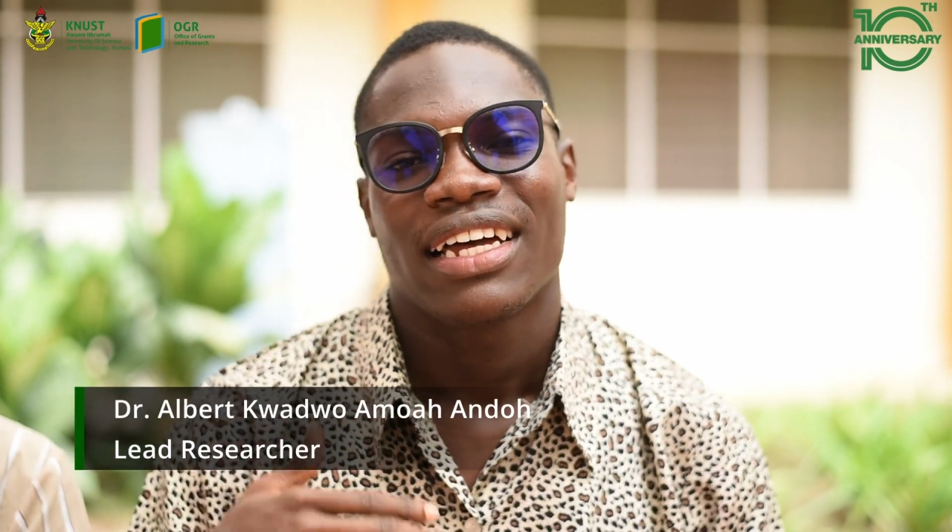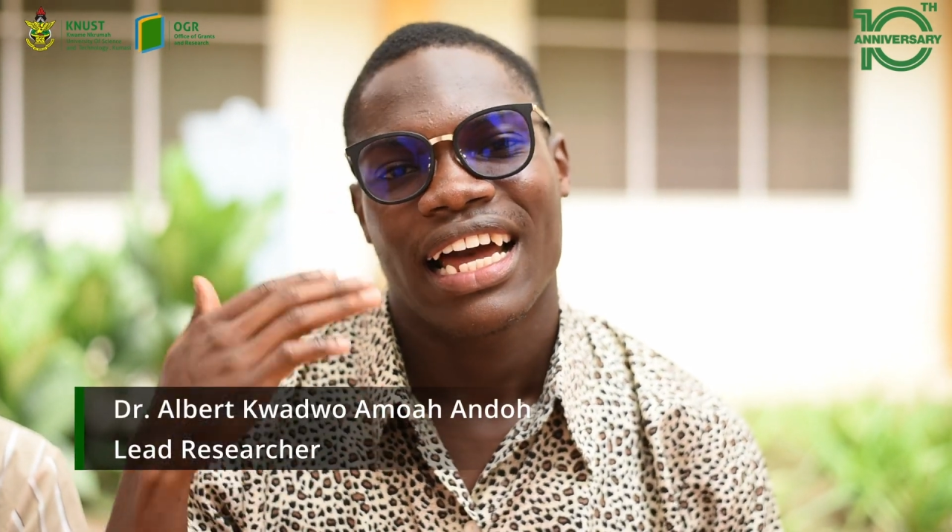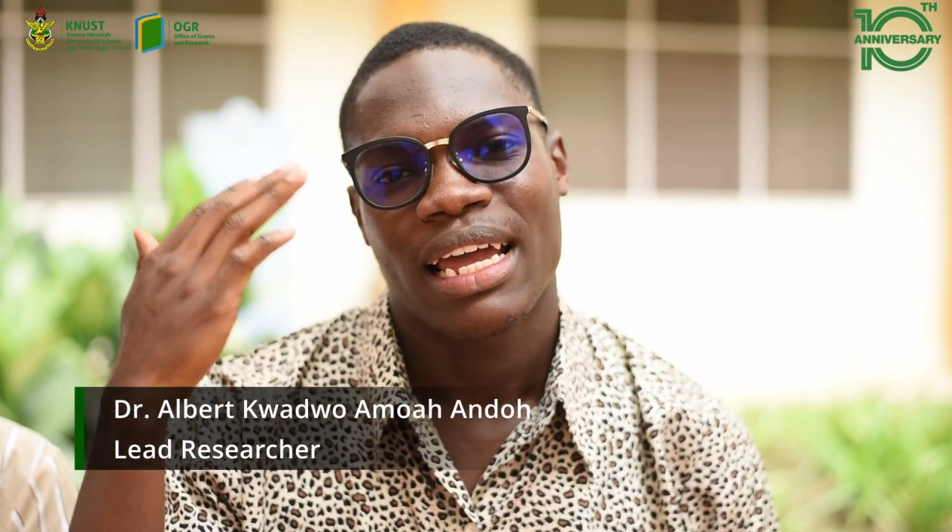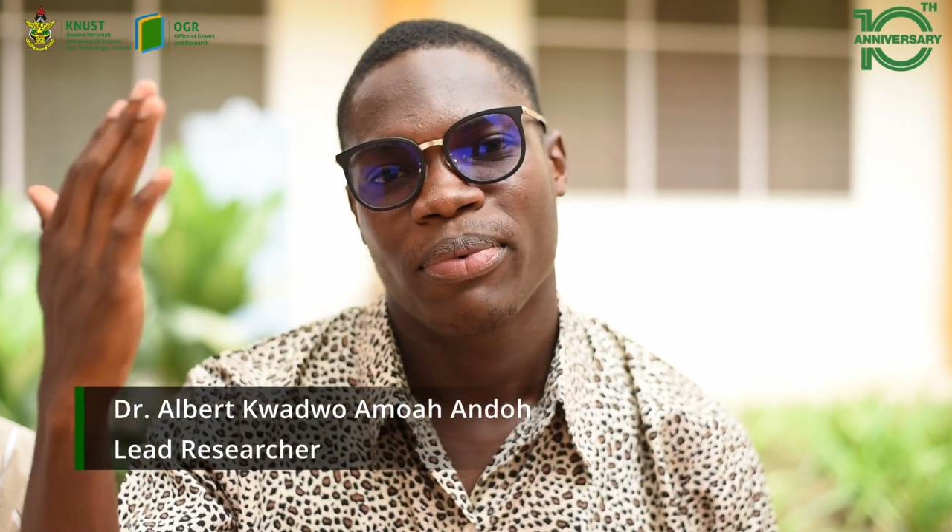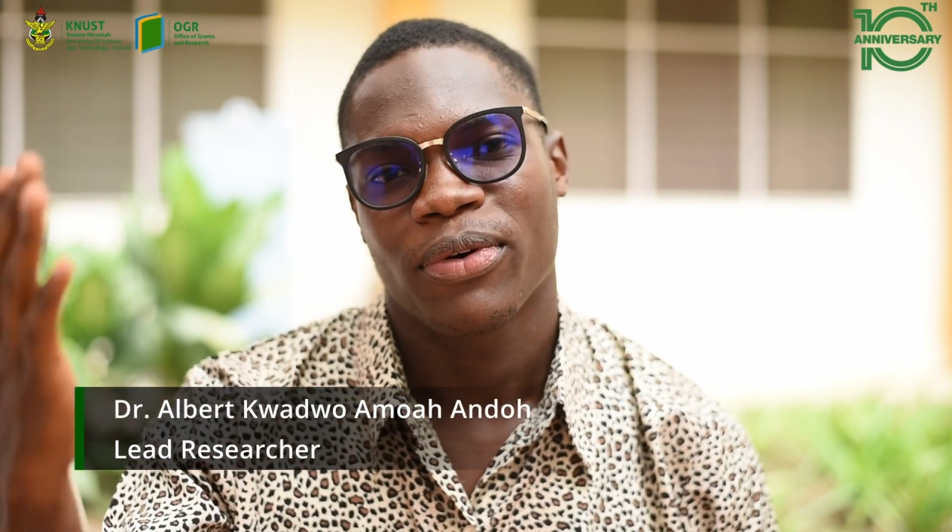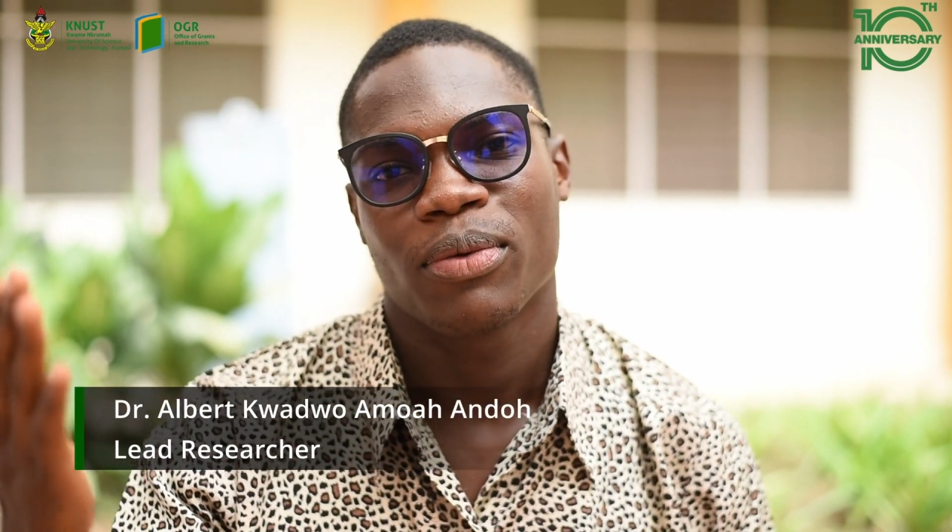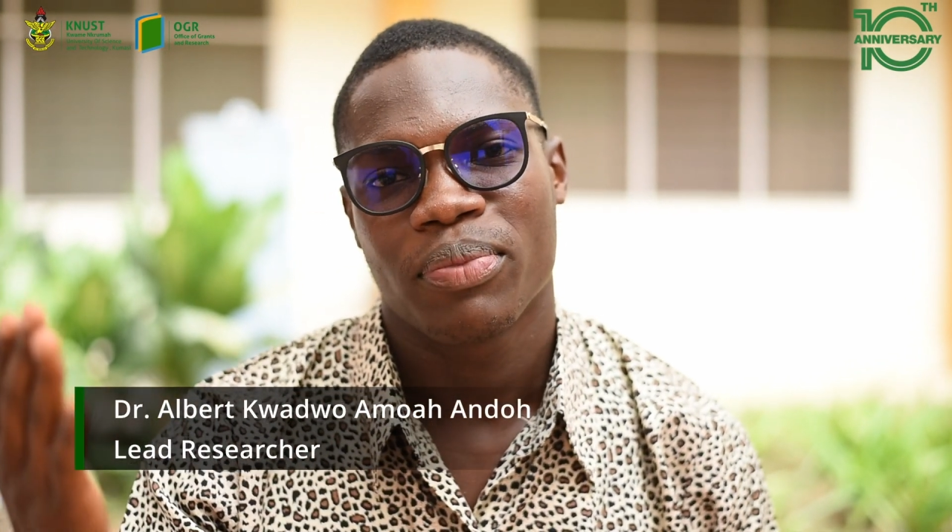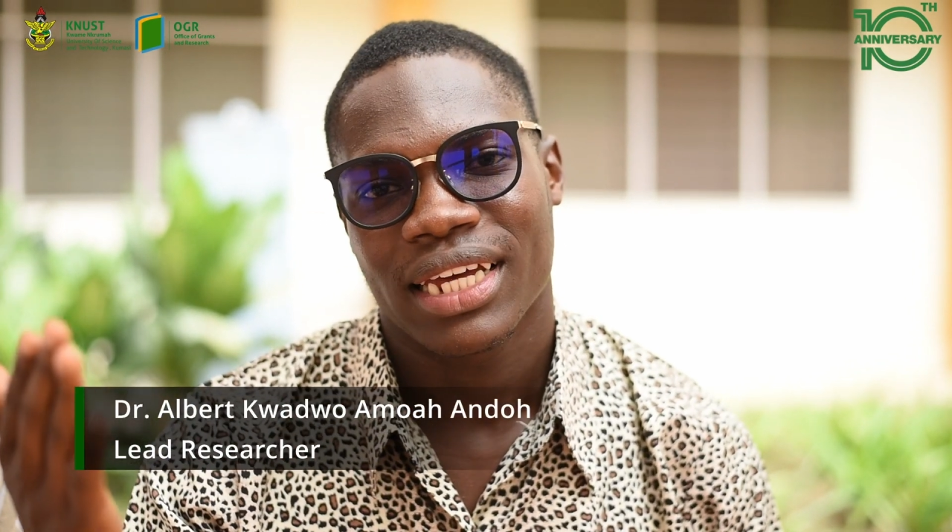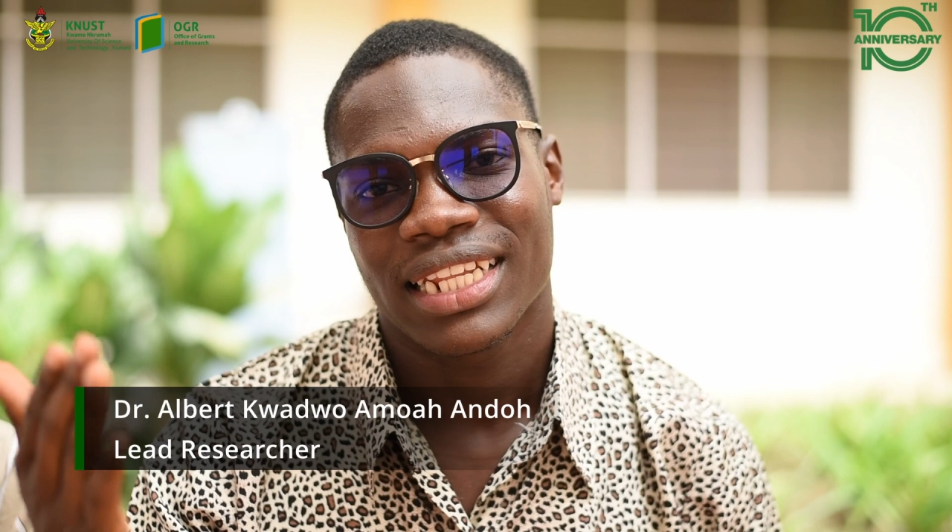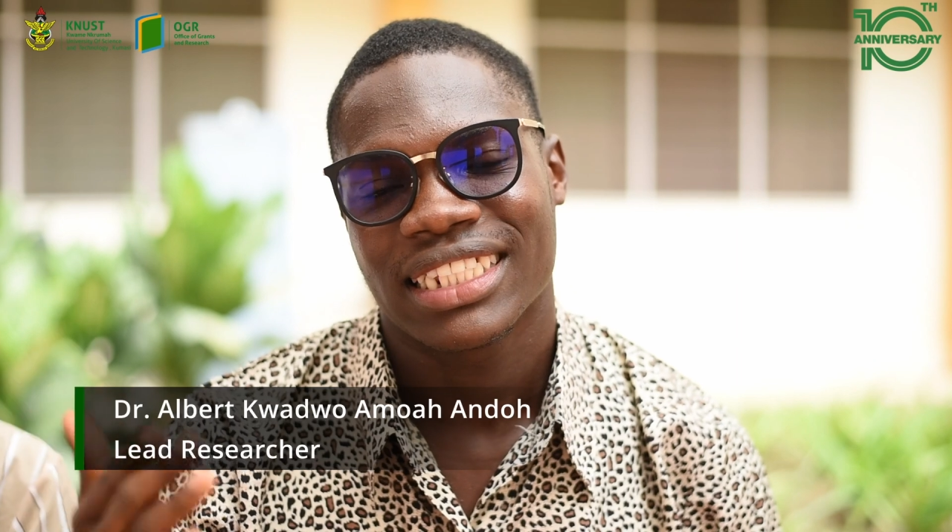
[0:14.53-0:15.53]

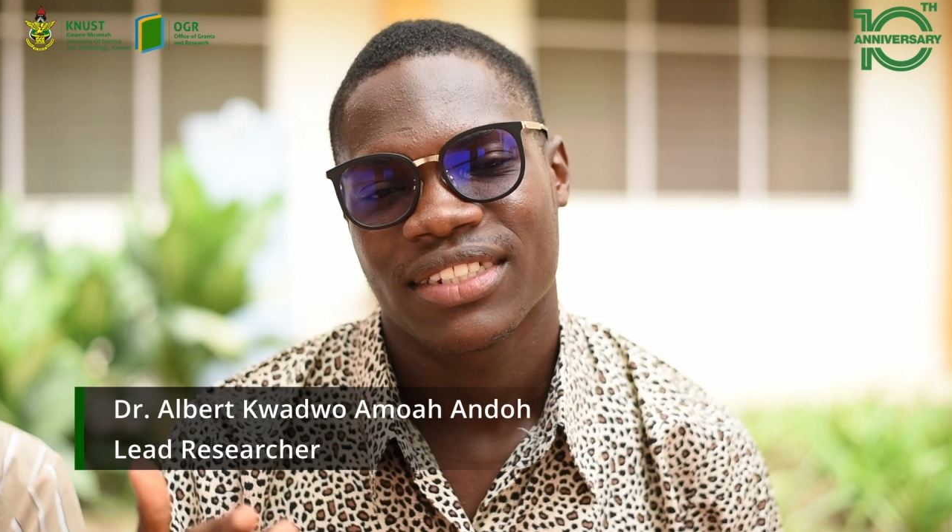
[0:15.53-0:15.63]
hyperopia, that